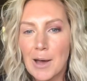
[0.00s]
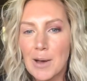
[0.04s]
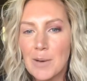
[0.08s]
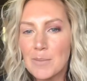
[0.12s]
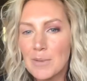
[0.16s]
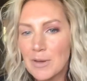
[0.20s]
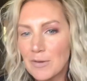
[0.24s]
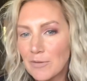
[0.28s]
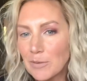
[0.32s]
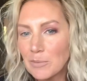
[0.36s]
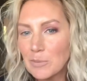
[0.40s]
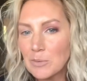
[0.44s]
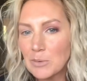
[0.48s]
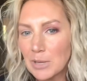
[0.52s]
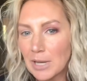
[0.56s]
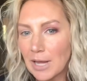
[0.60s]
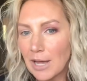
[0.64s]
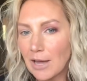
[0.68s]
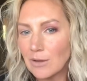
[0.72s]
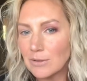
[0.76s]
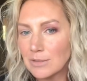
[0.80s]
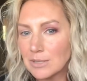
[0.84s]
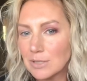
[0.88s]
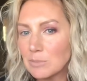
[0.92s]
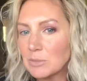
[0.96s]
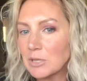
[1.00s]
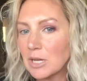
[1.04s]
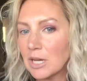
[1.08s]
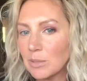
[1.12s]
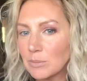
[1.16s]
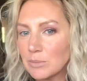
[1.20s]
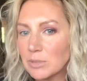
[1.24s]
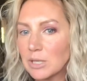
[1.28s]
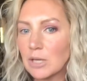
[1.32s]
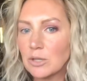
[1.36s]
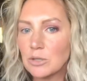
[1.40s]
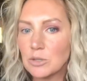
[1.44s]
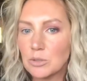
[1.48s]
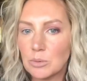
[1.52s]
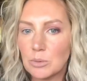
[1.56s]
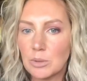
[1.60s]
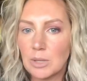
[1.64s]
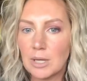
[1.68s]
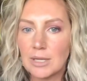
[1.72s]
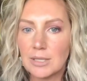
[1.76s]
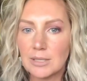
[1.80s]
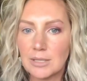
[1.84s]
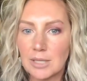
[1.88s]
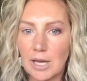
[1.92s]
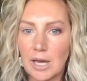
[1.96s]
If I'm going out, sometimes I do
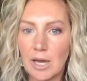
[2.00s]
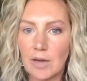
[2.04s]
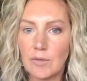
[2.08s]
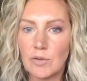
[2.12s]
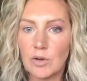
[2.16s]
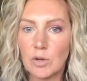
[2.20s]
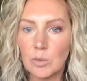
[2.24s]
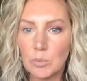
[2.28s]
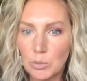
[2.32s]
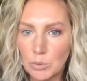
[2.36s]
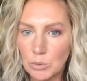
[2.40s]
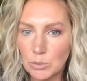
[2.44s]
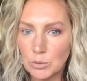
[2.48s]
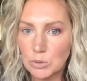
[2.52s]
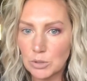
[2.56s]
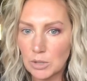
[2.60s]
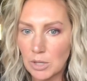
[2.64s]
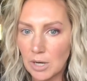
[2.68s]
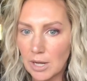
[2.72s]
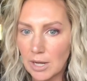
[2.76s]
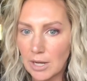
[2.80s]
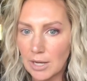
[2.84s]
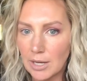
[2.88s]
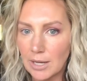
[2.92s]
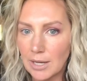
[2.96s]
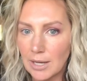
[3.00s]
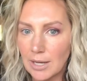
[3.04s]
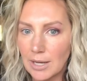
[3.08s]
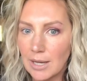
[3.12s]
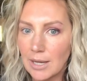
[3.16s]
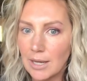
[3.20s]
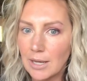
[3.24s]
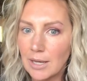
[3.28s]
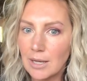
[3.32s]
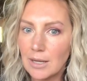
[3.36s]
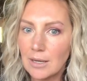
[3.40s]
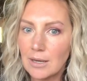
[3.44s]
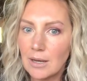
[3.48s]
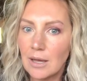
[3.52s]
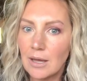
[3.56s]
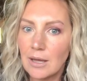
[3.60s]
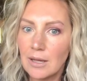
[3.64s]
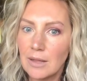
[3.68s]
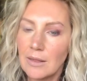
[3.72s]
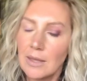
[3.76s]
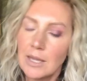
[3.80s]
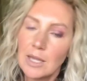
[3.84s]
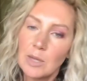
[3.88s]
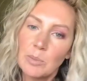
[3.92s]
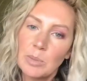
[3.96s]
like to have a bolder eye, and I
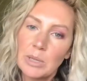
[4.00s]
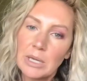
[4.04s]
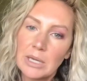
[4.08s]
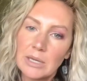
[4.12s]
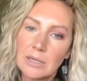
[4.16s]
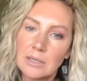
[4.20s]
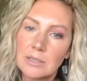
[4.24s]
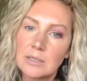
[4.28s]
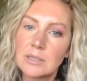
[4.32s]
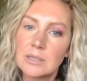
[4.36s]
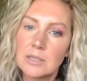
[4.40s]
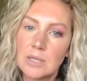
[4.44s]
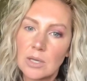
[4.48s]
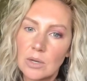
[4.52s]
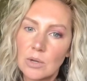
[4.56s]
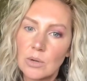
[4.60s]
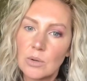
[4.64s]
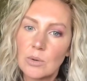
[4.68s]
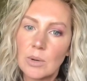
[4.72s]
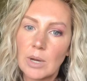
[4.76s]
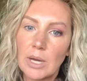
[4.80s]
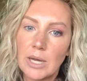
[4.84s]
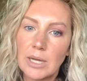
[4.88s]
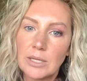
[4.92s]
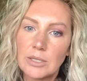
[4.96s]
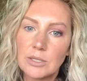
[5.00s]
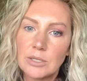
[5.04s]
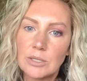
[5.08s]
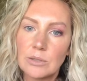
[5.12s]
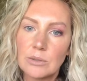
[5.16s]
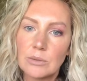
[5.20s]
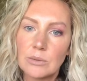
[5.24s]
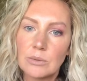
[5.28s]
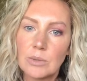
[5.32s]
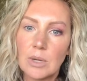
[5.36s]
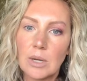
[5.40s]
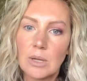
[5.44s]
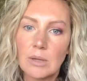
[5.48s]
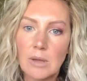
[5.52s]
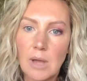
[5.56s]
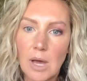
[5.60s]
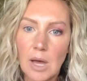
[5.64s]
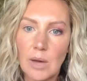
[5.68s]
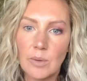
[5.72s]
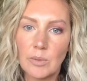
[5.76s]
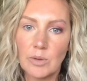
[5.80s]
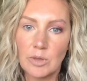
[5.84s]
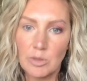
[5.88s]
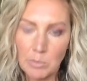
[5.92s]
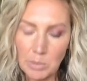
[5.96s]
like pink, so I do a lot
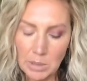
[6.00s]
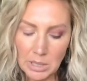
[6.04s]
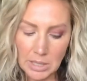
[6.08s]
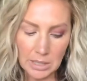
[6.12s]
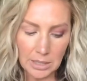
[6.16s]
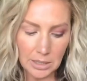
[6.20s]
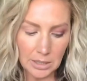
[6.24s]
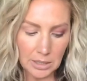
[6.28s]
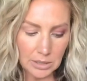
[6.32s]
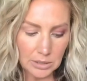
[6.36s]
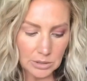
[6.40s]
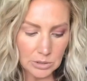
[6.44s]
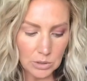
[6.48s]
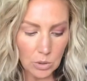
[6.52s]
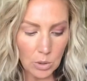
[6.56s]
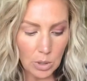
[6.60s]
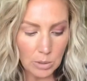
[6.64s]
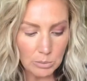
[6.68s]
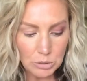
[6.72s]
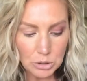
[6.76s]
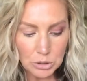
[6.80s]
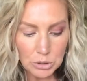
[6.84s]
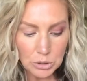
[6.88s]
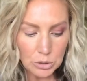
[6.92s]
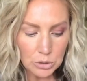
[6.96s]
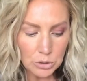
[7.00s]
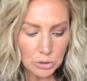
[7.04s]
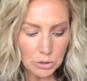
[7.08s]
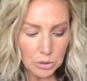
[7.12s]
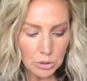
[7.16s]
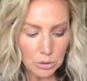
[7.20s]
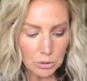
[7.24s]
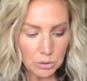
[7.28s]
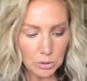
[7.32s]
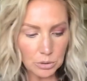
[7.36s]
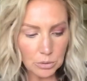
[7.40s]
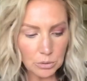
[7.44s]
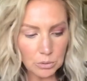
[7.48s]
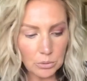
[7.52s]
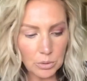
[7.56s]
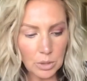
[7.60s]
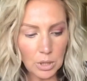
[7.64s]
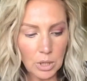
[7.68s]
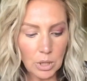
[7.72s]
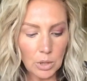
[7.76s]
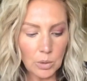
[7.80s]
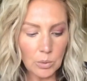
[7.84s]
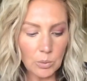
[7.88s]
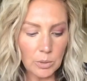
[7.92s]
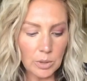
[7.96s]
with pink. So I'm just going to show you
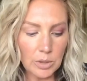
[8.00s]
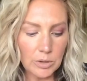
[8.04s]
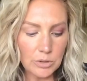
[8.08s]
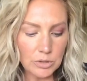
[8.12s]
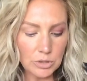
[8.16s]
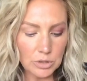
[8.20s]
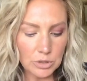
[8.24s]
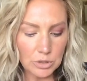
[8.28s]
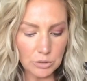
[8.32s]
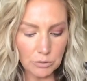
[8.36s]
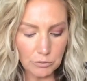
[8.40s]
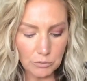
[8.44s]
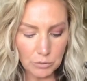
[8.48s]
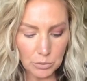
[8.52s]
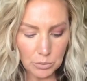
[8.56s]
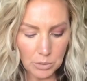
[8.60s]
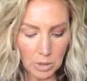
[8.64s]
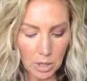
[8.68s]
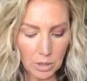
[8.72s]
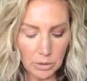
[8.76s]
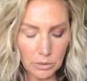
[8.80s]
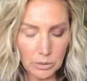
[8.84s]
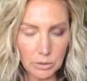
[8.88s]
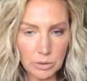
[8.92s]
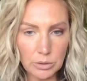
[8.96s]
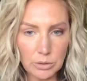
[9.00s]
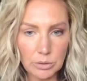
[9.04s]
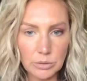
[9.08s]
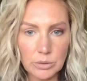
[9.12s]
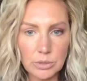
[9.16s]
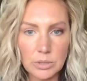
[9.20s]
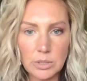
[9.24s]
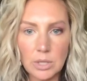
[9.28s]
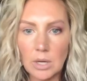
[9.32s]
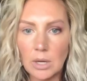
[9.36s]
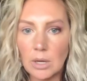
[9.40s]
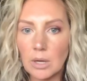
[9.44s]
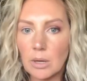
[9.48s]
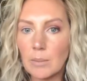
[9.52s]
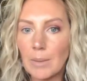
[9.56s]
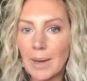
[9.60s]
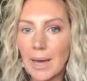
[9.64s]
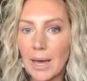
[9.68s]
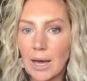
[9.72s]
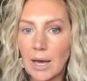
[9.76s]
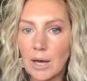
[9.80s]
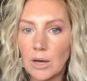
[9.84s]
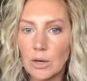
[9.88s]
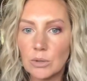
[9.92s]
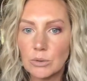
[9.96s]
with just a few colors
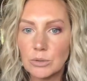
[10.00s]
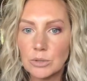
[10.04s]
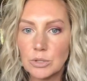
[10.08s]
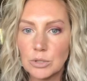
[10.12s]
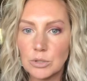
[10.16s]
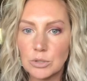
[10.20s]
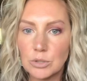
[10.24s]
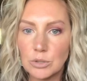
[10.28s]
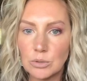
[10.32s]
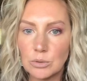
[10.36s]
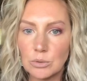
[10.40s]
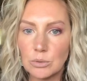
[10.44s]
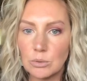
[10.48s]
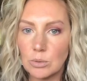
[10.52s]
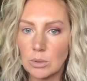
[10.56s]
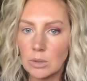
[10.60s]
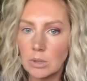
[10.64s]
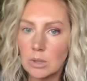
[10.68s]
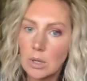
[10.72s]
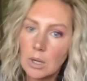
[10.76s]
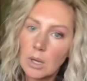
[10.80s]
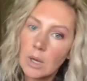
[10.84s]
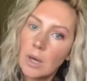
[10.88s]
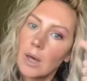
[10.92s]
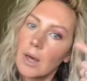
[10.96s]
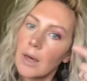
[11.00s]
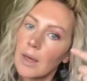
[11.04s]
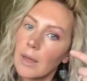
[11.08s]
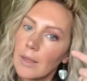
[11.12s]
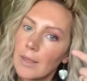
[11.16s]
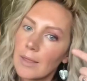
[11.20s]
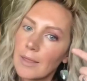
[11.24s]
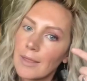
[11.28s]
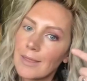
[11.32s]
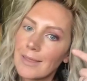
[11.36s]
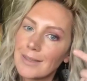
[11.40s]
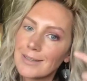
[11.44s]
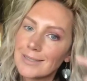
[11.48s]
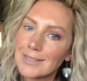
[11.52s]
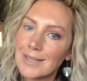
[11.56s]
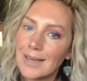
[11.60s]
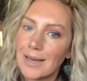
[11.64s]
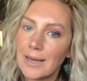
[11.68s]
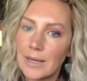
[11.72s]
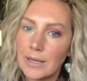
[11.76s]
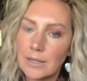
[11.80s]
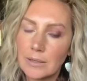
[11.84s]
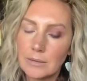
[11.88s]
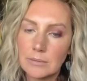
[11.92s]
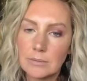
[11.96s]
how to do this
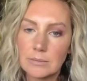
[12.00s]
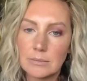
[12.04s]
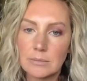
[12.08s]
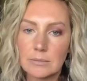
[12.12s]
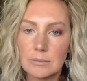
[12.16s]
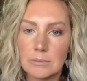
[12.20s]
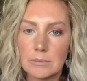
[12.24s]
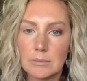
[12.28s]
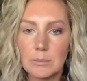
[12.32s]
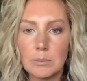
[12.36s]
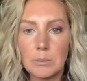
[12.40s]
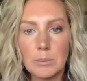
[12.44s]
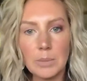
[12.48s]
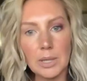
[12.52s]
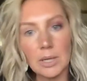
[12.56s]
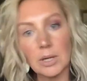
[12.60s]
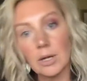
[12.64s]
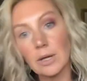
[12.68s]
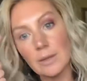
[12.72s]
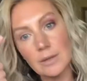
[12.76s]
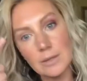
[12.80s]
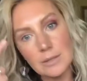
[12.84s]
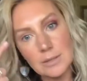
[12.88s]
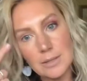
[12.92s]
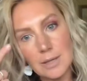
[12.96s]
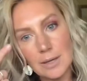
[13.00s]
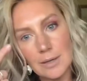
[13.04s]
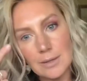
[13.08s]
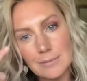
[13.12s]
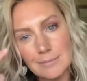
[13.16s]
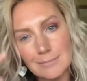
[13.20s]
eye, but on this eye.